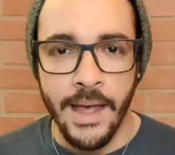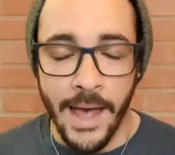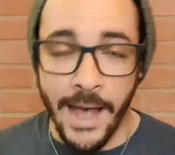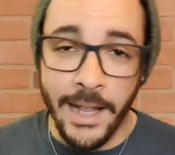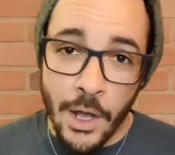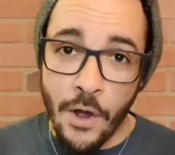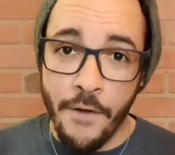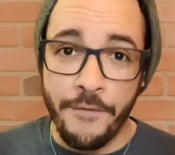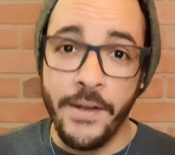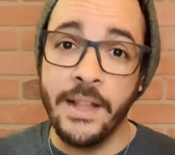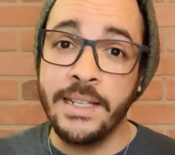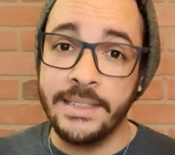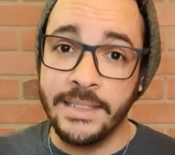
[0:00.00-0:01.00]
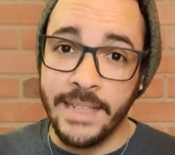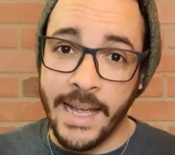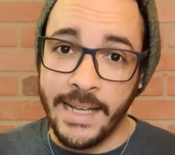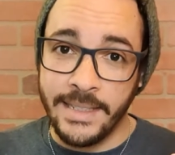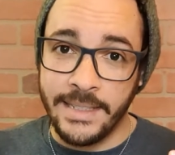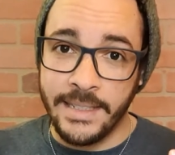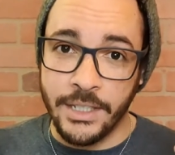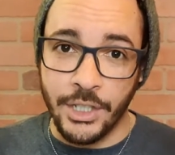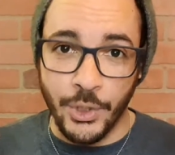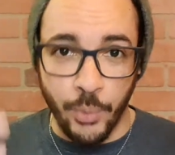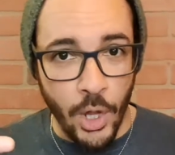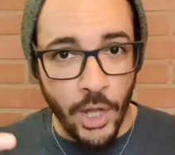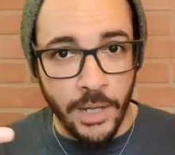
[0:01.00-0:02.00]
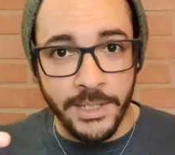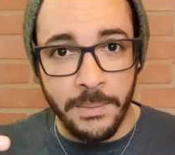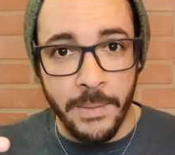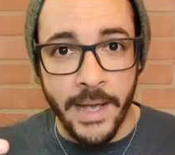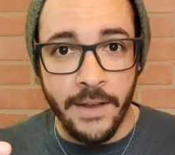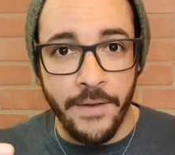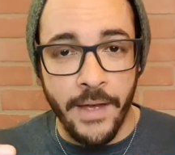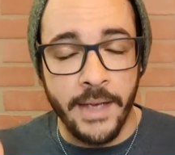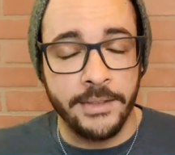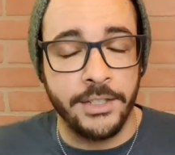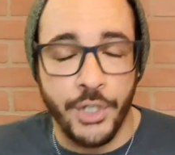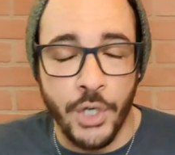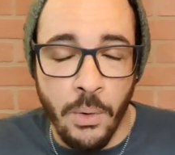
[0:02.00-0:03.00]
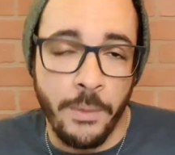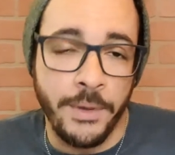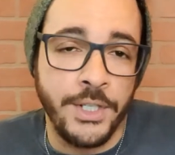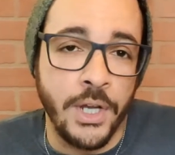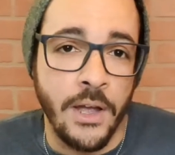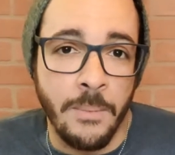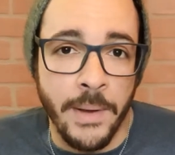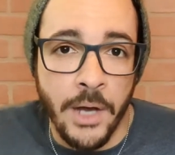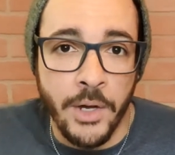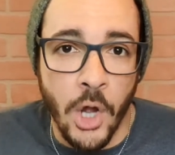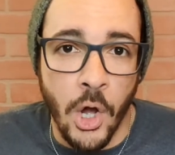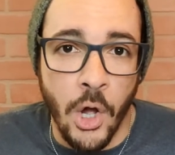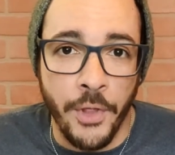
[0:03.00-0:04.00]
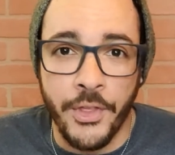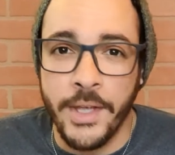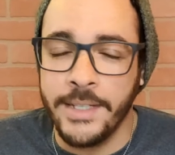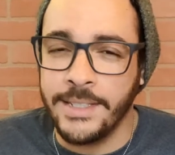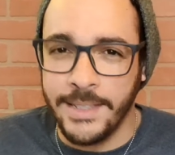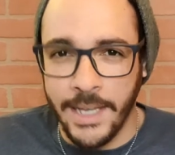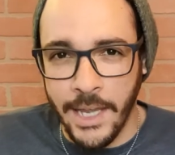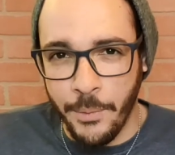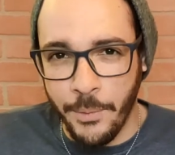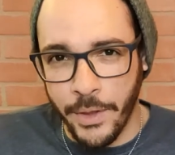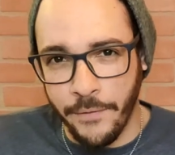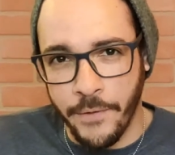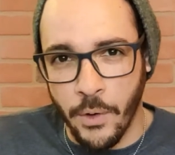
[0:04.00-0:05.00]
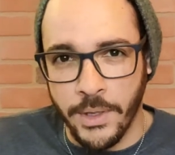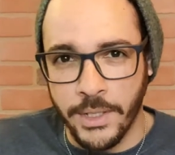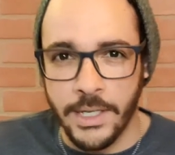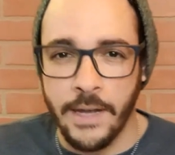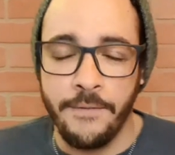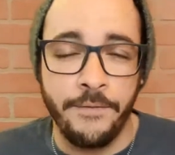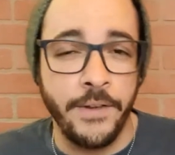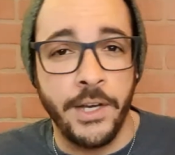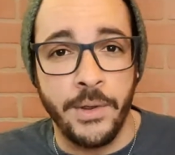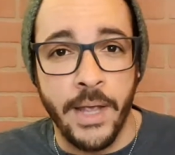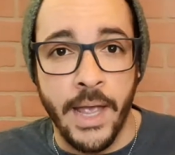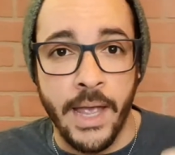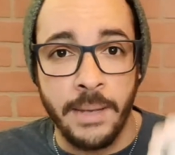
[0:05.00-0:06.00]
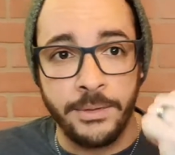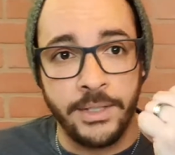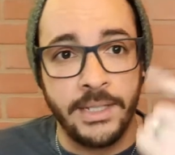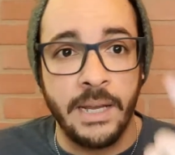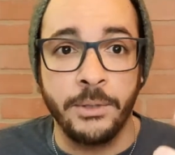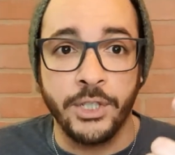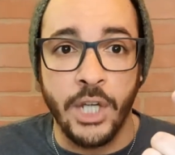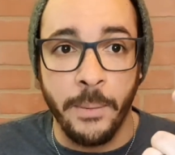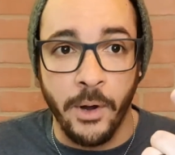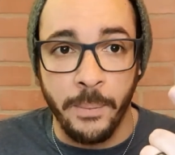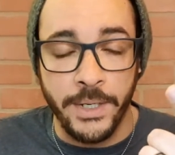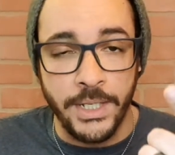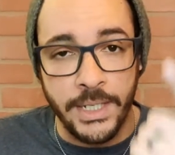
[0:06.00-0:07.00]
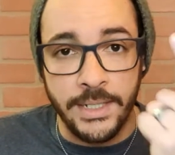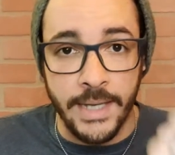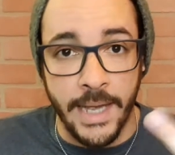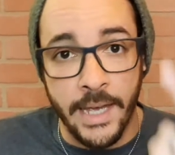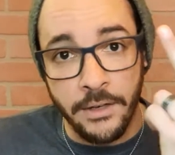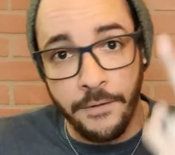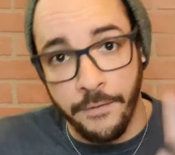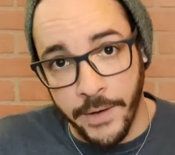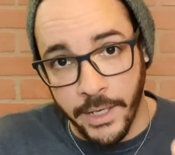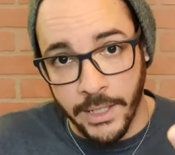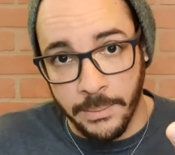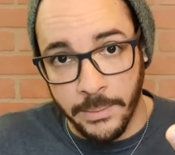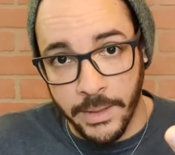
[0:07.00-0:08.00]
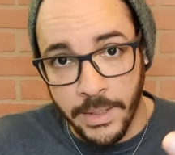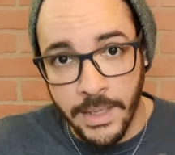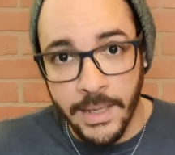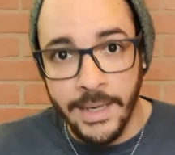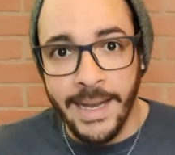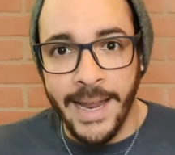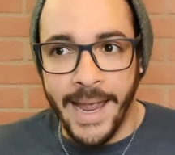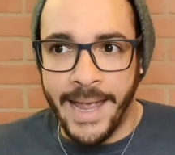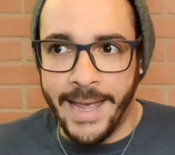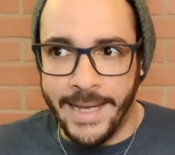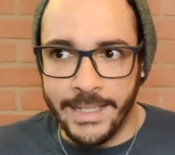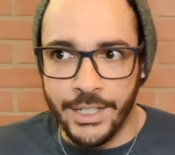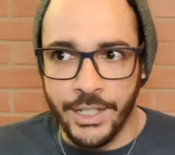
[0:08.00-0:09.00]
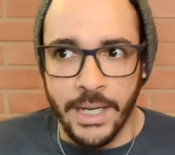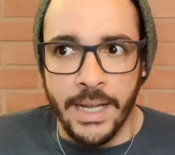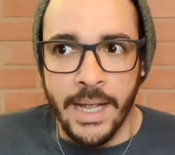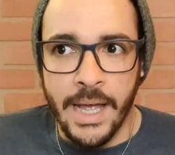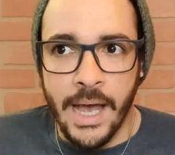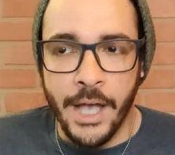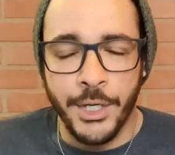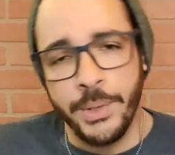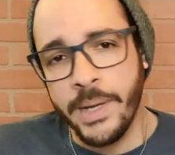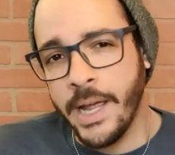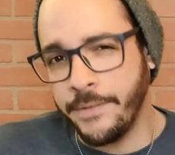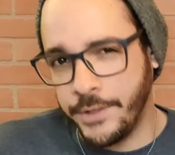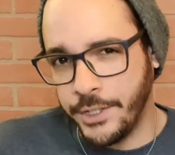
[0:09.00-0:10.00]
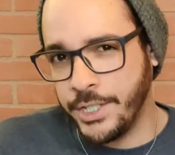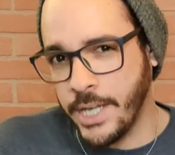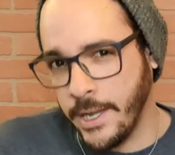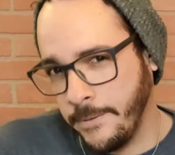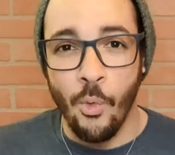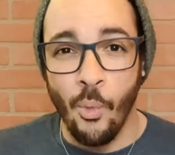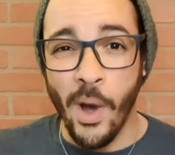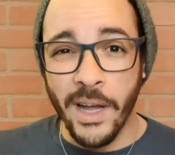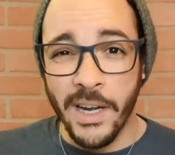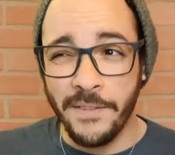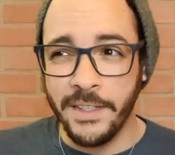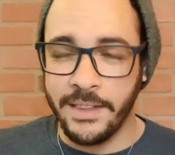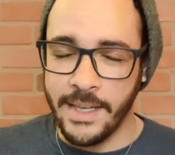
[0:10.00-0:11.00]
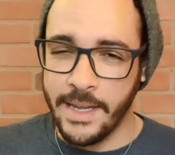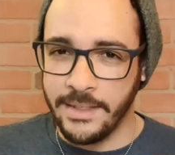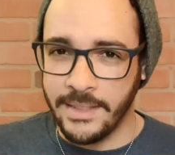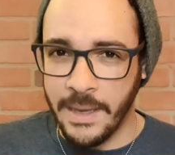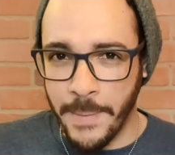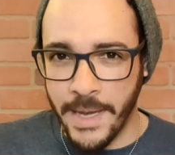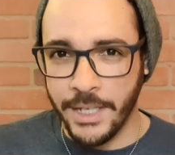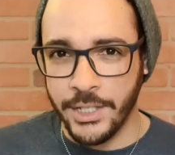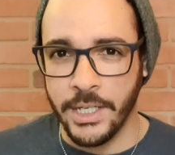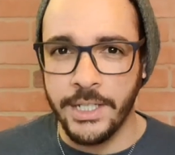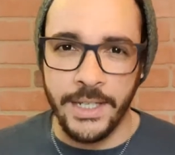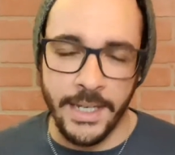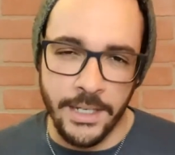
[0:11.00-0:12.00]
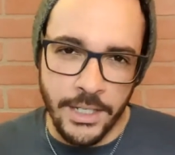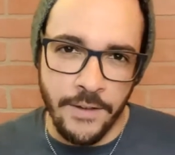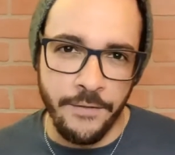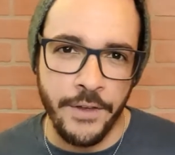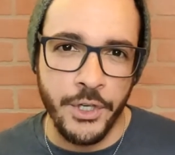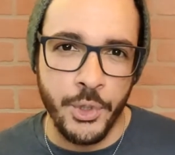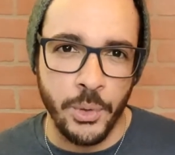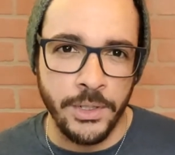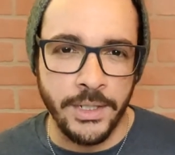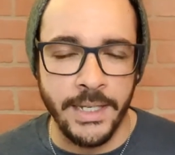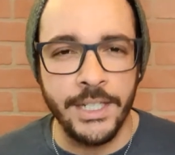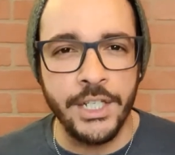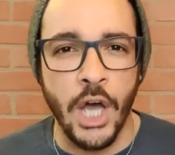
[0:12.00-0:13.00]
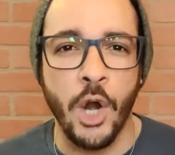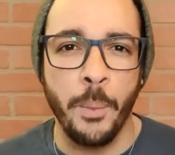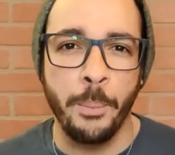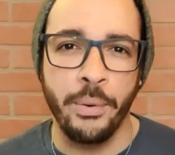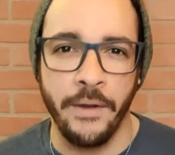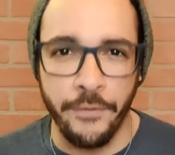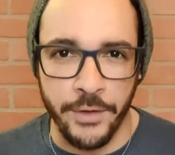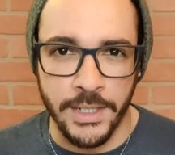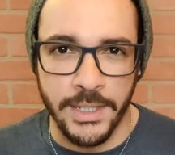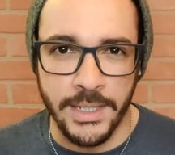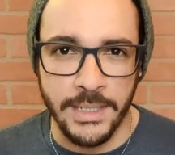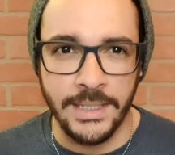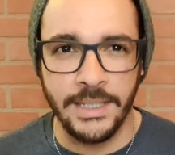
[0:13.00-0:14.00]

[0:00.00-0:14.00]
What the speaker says: Hello fellas and lasses, welcome to Mind of X, a show where we talk about all things geek with a focus on video games, tabletop RPGs, and film. And I do have to say, one of the things that makes us individuals is our preferences.